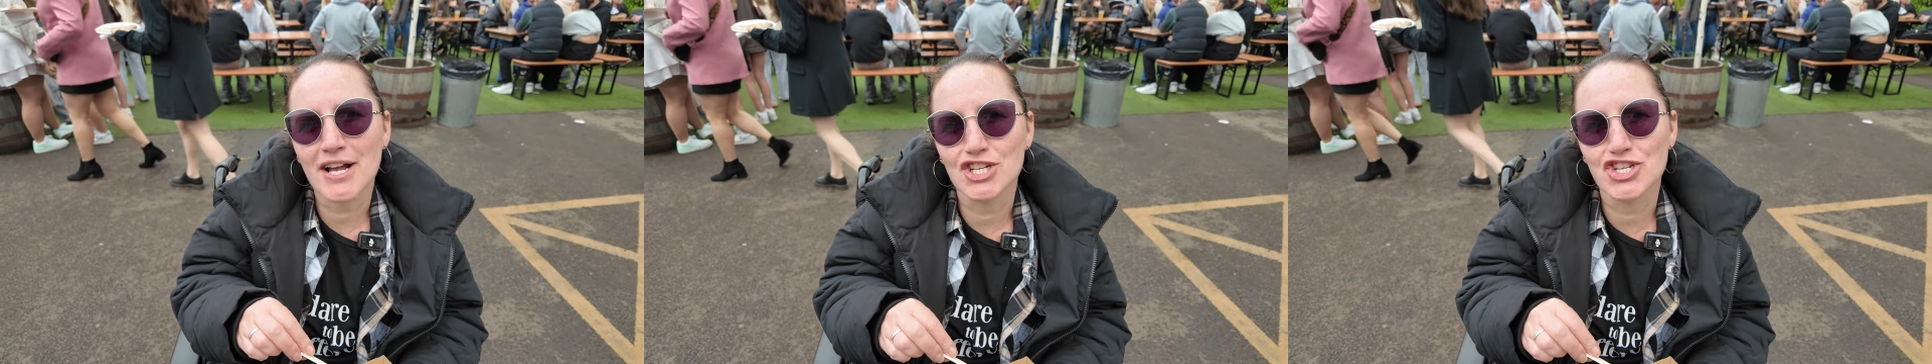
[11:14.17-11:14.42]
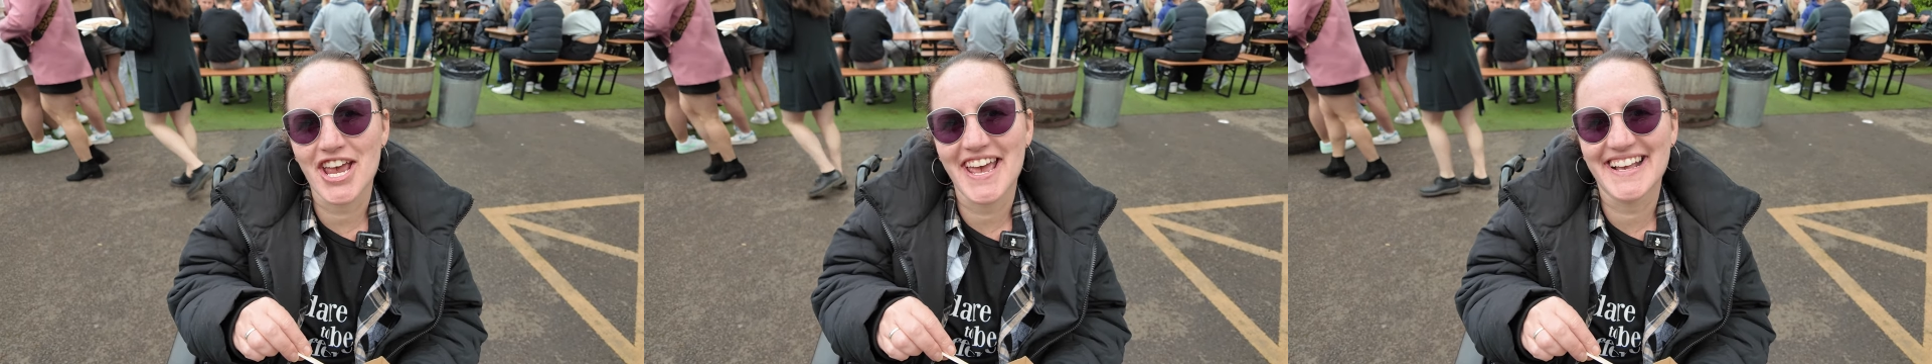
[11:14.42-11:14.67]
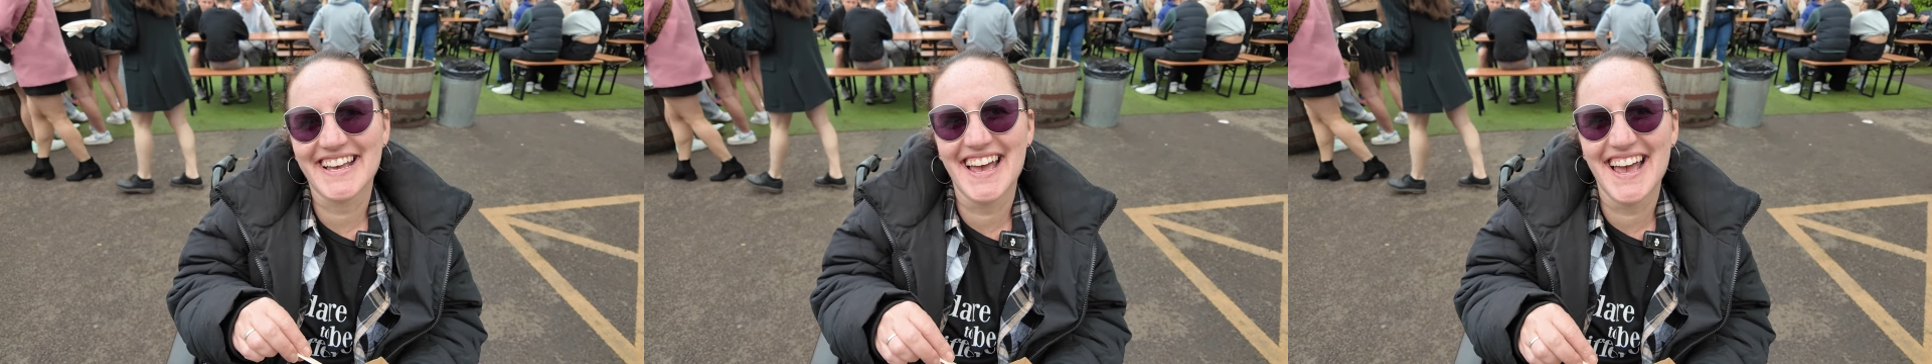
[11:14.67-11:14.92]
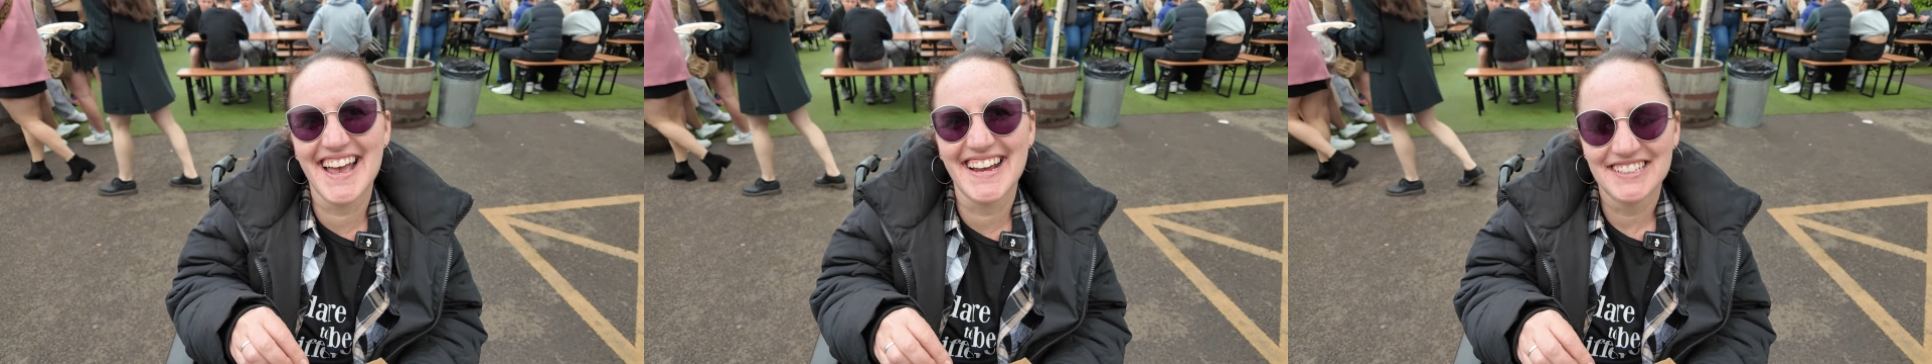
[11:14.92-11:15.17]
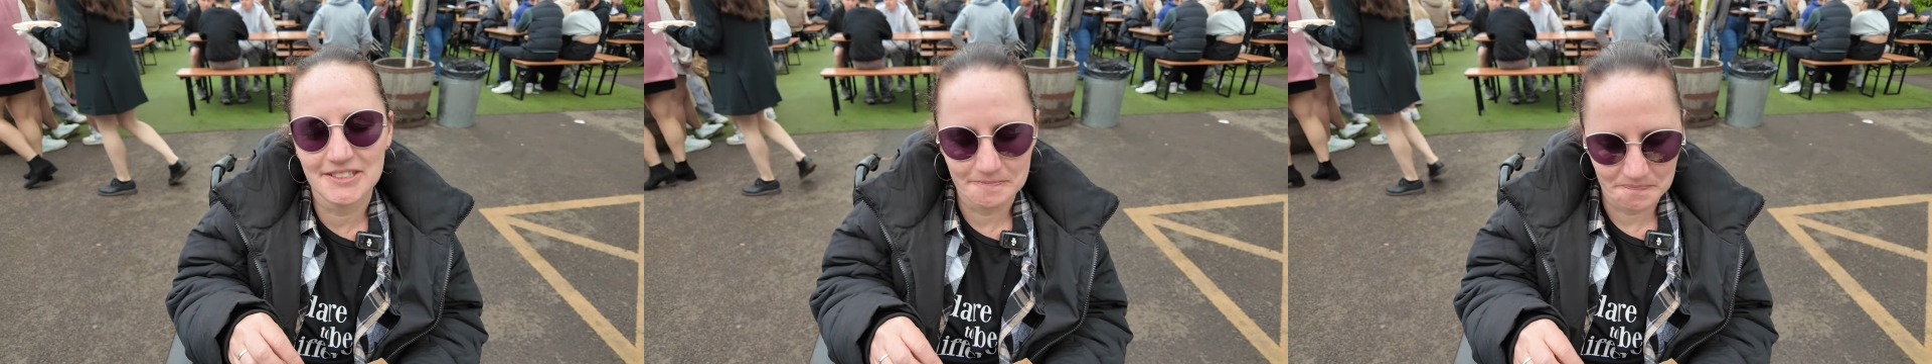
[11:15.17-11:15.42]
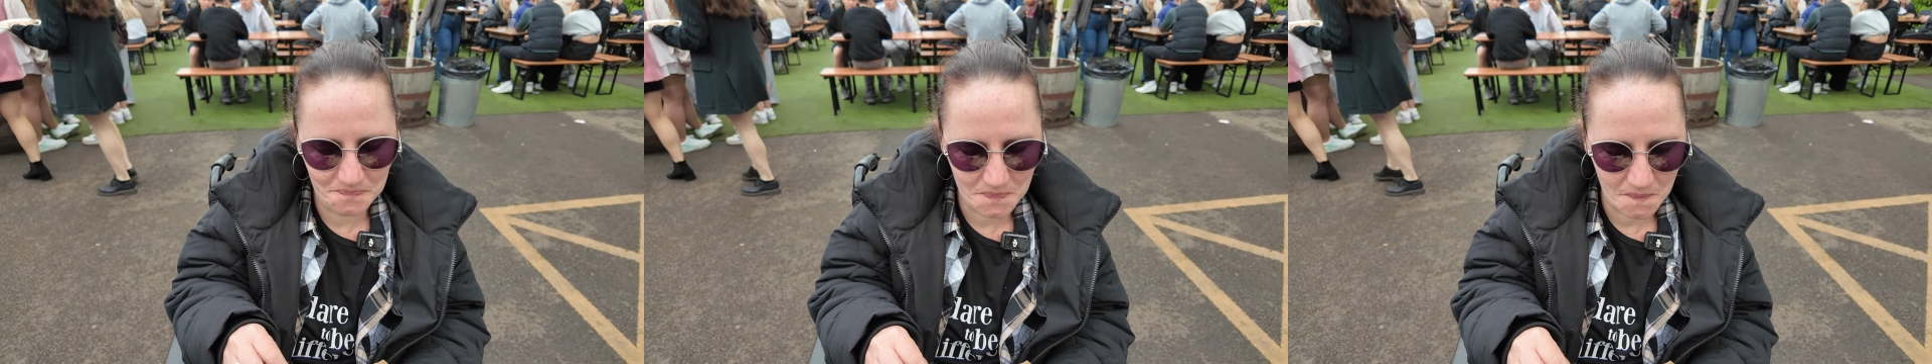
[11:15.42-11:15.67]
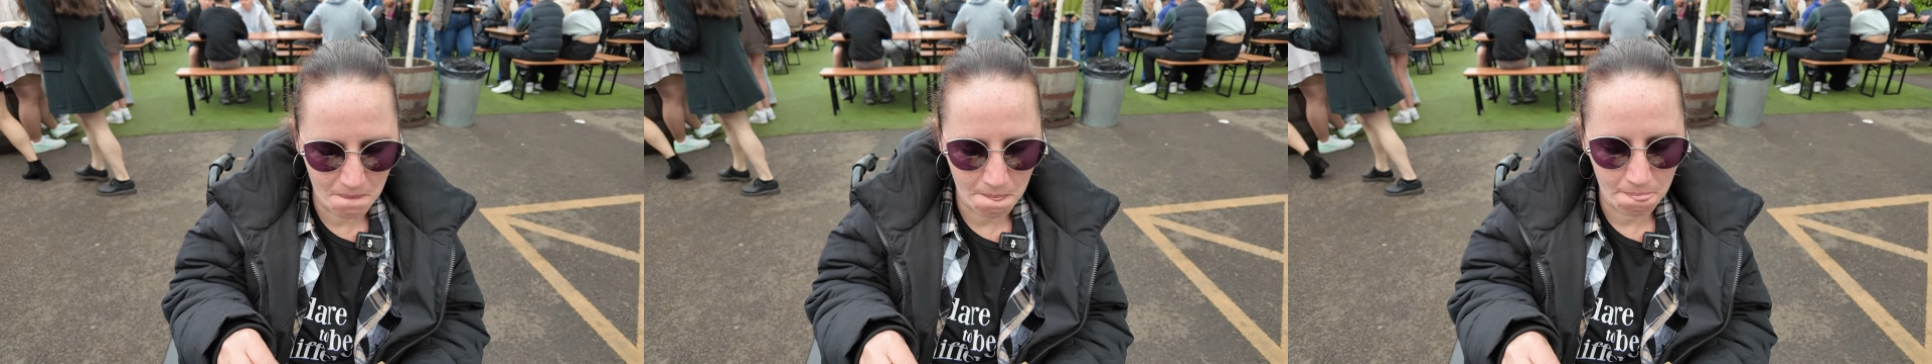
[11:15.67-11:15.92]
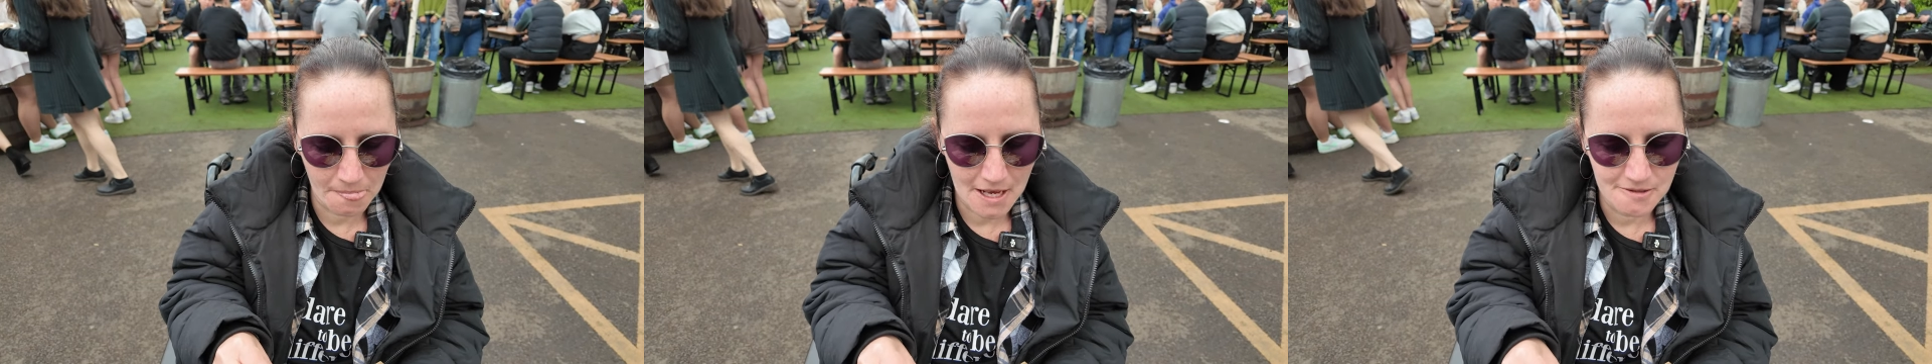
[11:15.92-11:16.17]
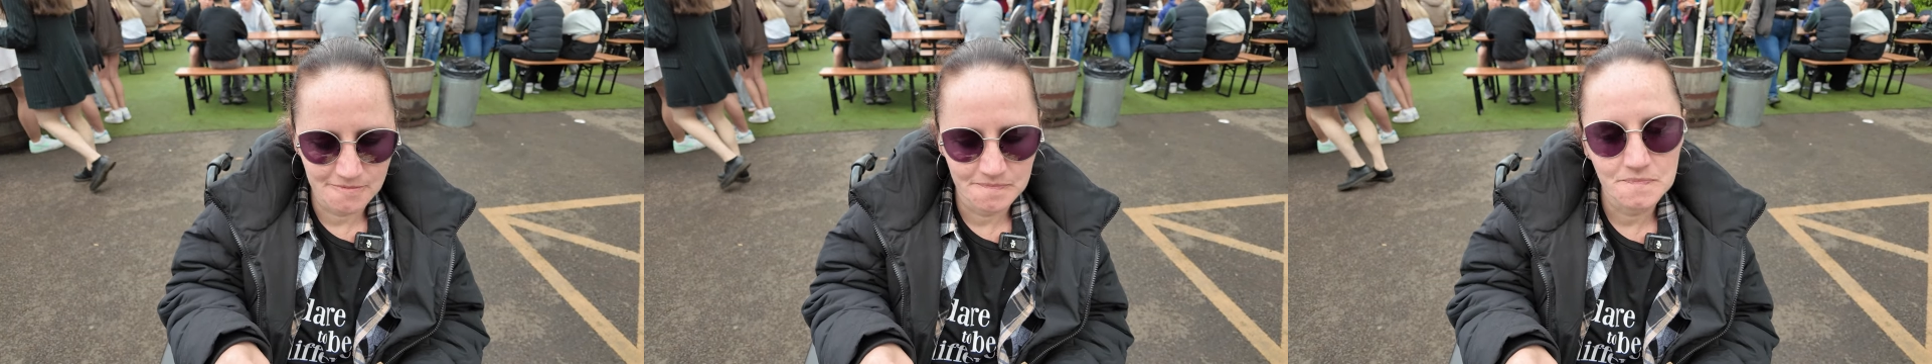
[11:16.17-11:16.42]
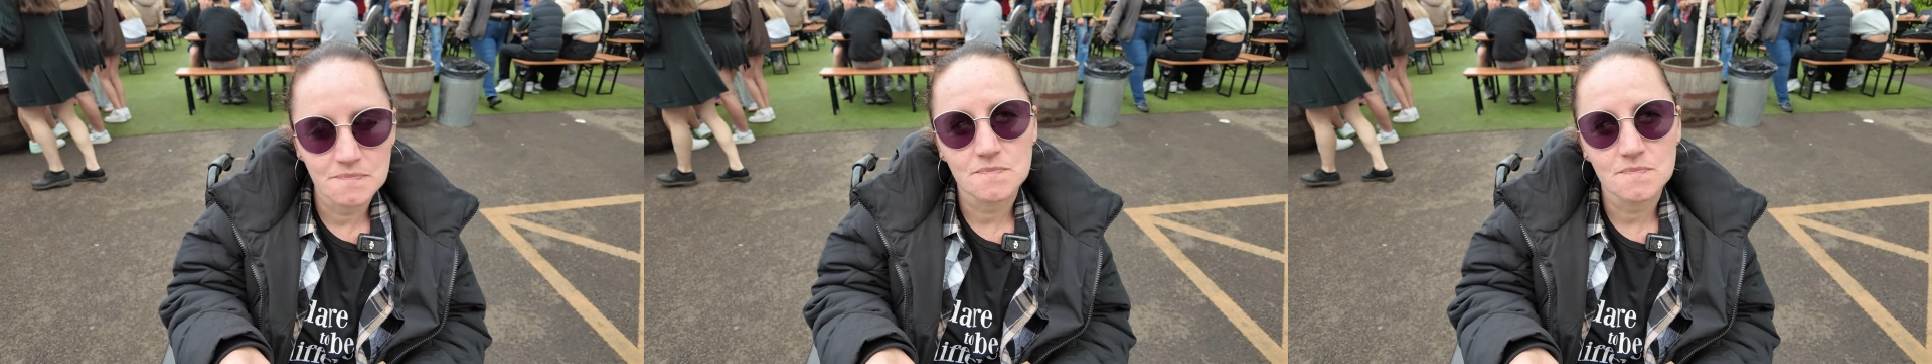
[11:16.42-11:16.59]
The second one that I had, and then the